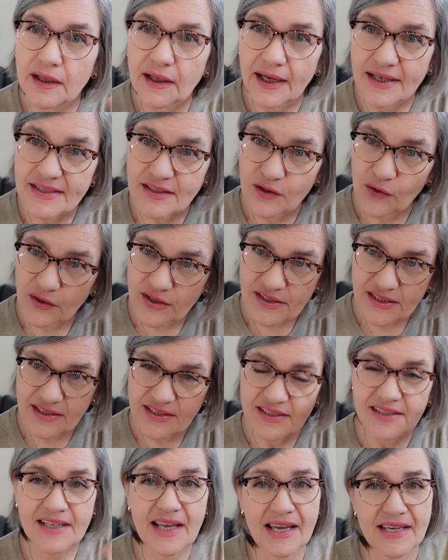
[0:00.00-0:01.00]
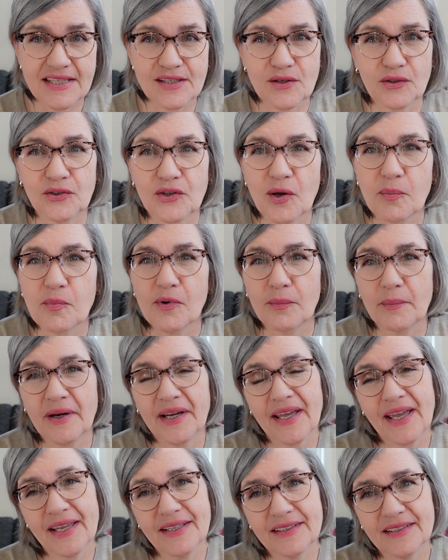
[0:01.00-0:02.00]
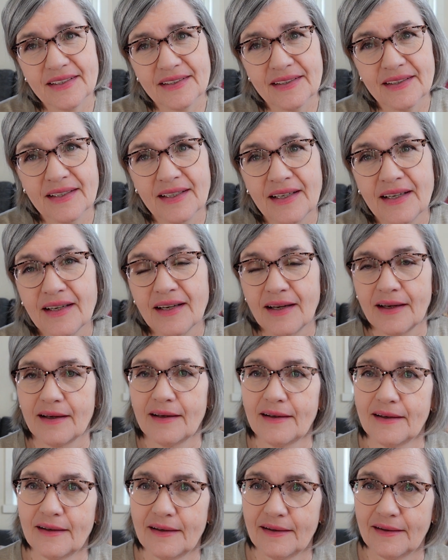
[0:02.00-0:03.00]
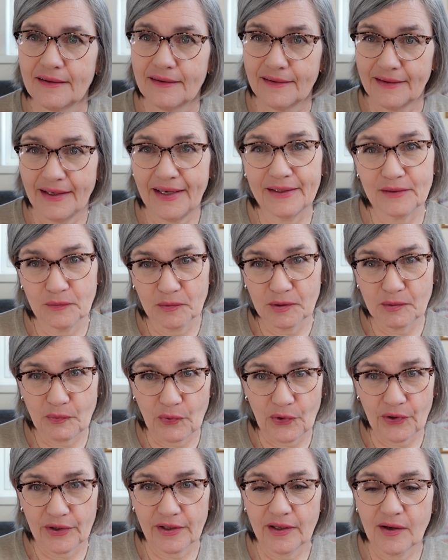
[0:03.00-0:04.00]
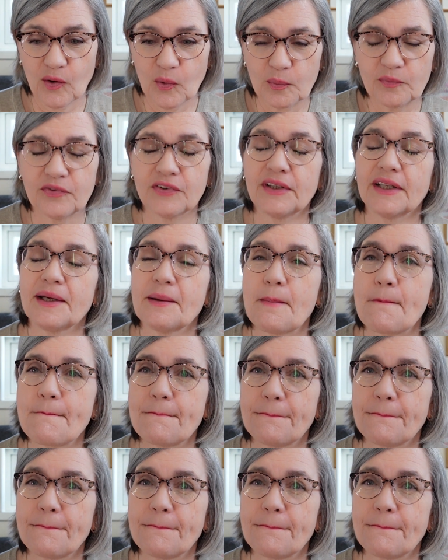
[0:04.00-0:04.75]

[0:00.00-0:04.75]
As long as it stays on top of my head, it will work, hopefully.